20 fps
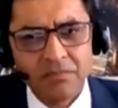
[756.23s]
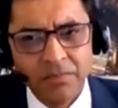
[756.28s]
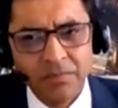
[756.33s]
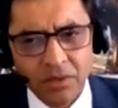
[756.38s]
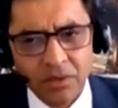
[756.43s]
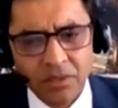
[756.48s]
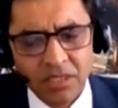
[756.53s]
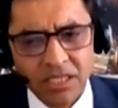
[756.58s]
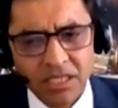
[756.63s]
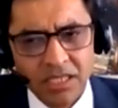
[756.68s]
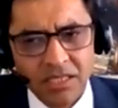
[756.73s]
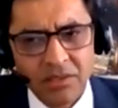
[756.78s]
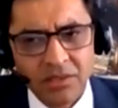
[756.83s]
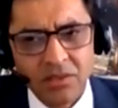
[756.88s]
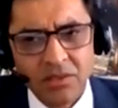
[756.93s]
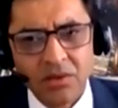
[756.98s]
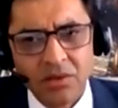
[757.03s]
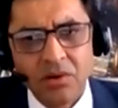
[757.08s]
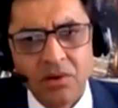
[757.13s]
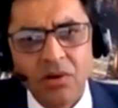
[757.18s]
bought in,
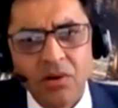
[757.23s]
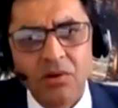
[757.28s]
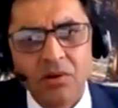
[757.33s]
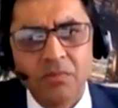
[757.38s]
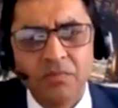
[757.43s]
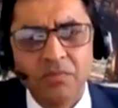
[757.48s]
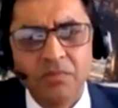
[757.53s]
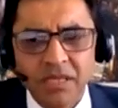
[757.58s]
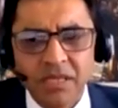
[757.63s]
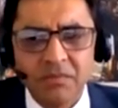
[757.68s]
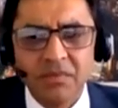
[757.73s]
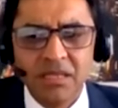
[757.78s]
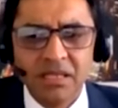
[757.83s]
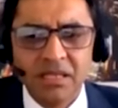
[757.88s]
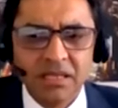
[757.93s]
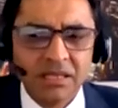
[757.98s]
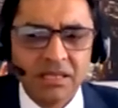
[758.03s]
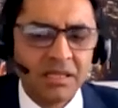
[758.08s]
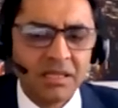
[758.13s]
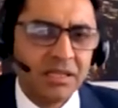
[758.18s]
or beamed
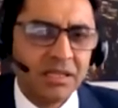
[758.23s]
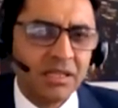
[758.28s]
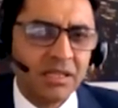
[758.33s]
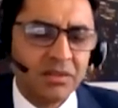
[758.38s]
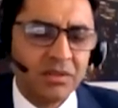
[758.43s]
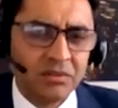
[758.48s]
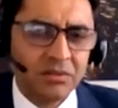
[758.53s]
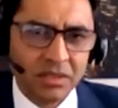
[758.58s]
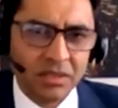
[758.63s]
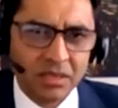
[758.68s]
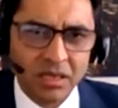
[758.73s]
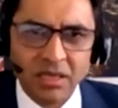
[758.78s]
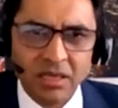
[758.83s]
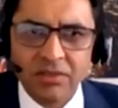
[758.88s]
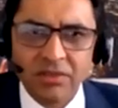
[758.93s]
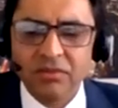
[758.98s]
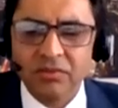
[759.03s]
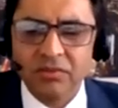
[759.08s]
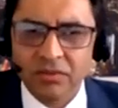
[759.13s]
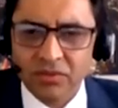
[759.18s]
in into the
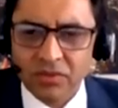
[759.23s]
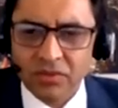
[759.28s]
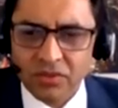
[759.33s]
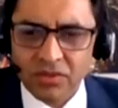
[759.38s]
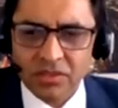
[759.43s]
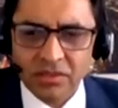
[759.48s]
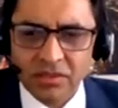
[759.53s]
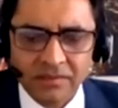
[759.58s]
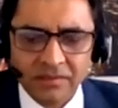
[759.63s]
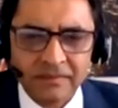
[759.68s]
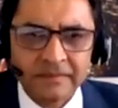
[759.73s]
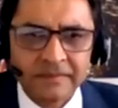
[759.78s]
cars of the future.